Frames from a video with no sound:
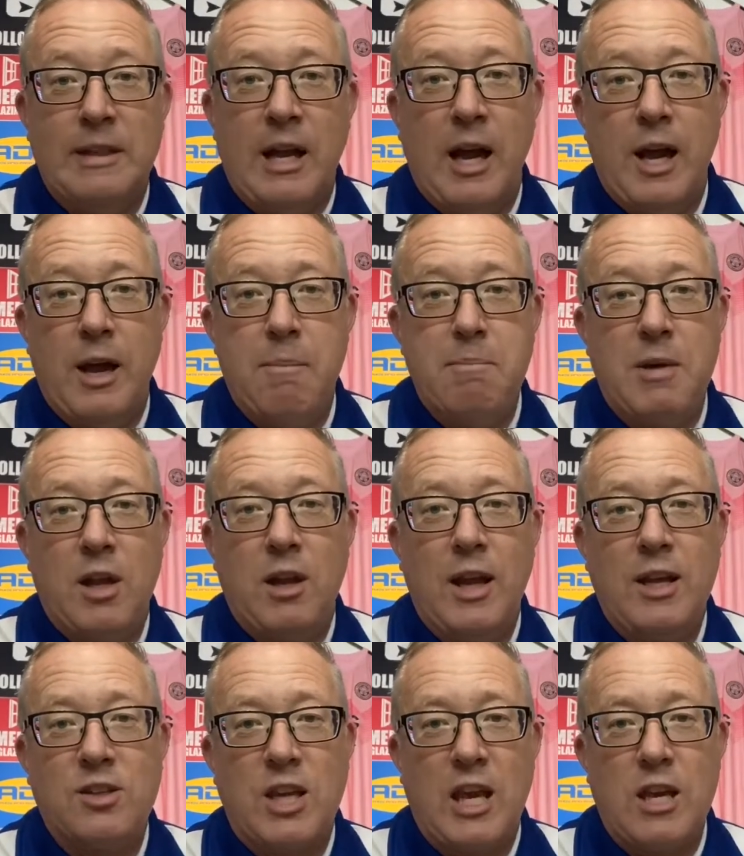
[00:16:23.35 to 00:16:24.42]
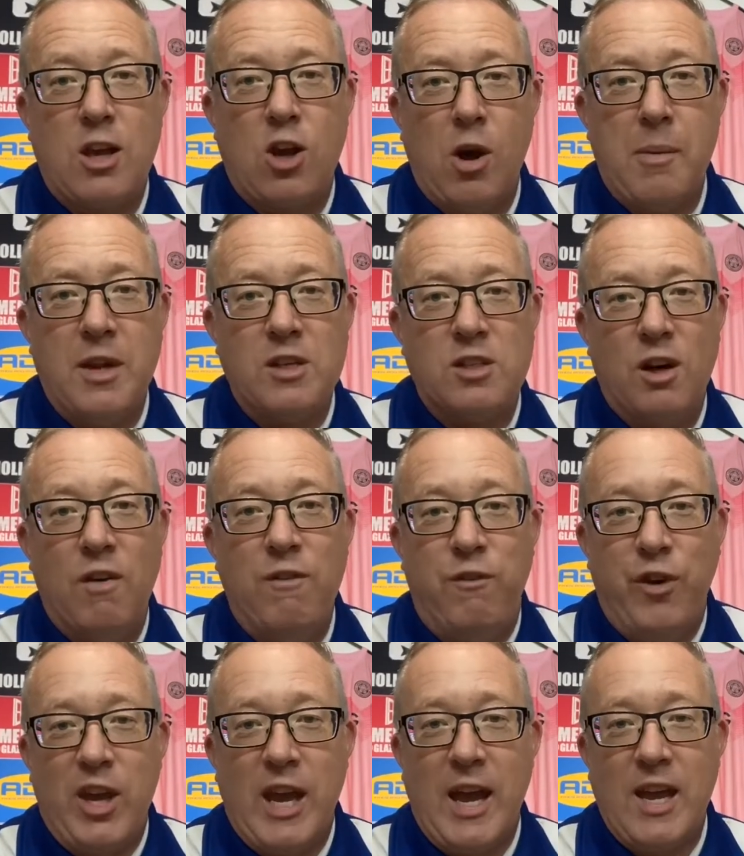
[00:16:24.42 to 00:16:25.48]
Let's get your comments on
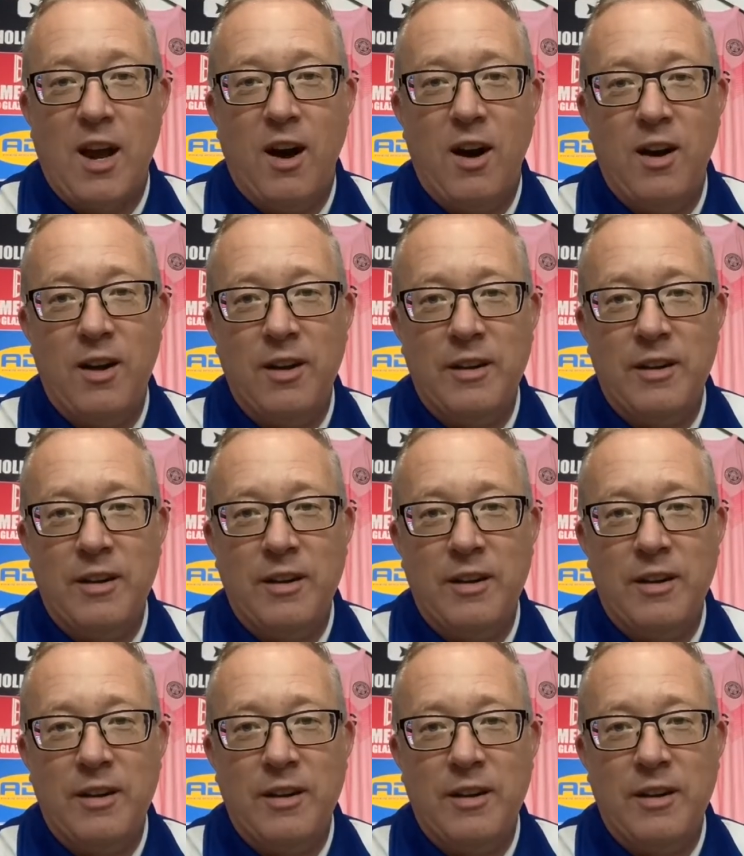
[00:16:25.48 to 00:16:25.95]
VAR.